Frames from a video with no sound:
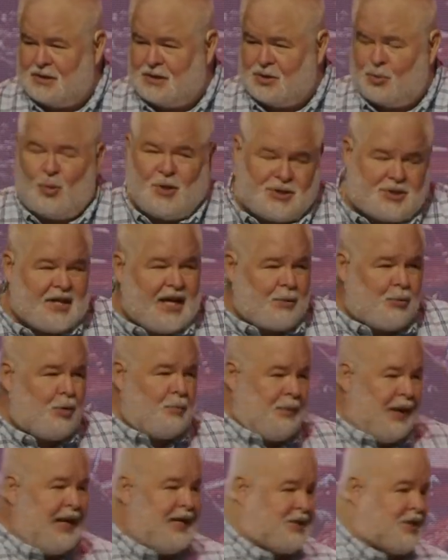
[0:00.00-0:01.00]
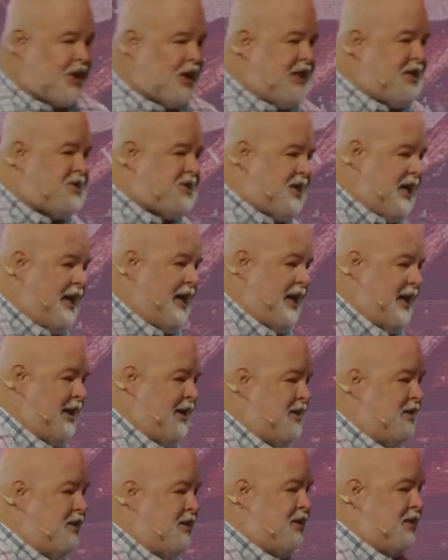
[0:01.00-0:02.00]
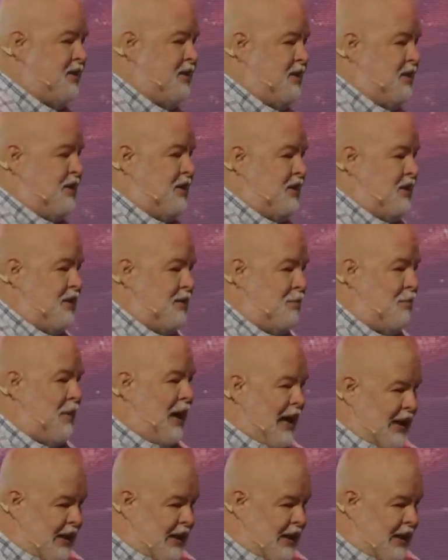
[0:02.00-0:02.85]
Which they were basically saying, my